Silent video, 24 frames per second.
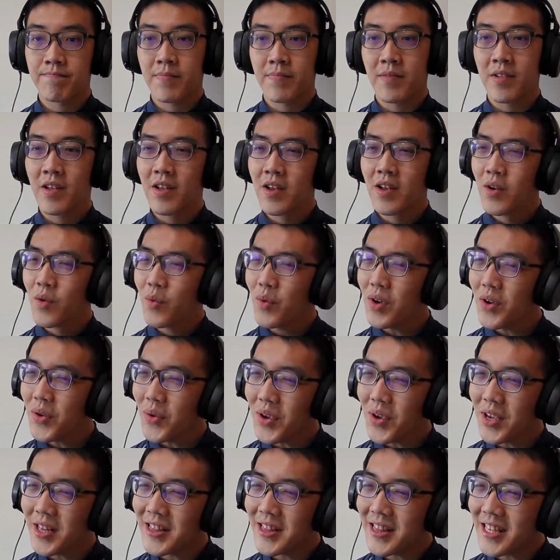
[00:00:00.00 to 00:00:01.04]
Wait,
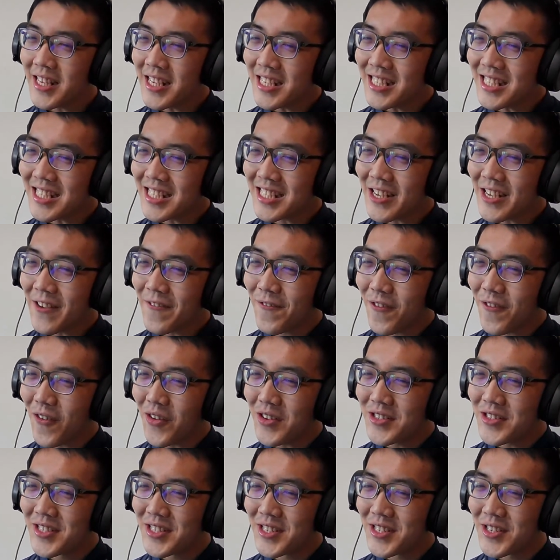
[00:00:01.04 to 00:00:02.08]
did you just say
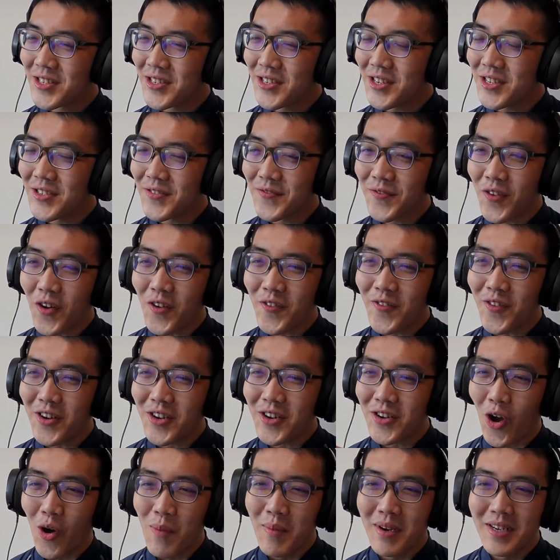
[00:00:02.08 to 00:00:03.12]
4-0,
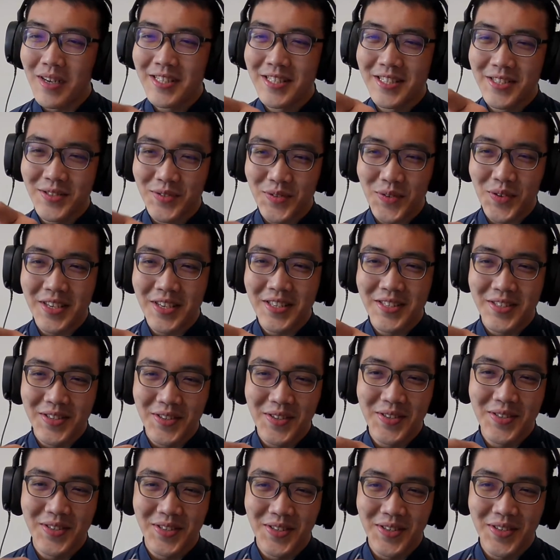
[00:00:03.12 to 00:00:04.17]
4-4,
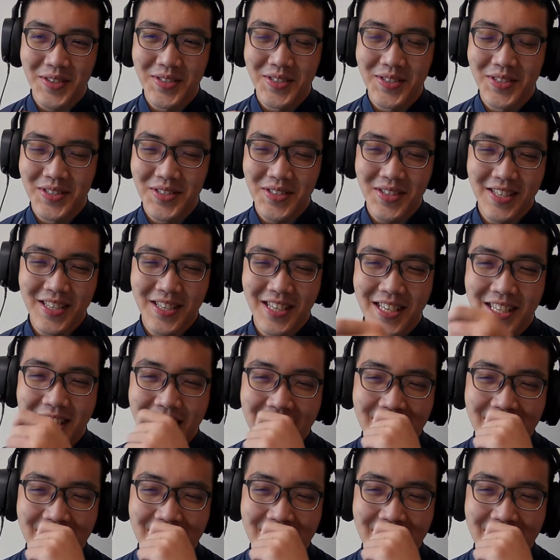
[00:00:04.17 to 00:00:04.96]
3-0-0-0?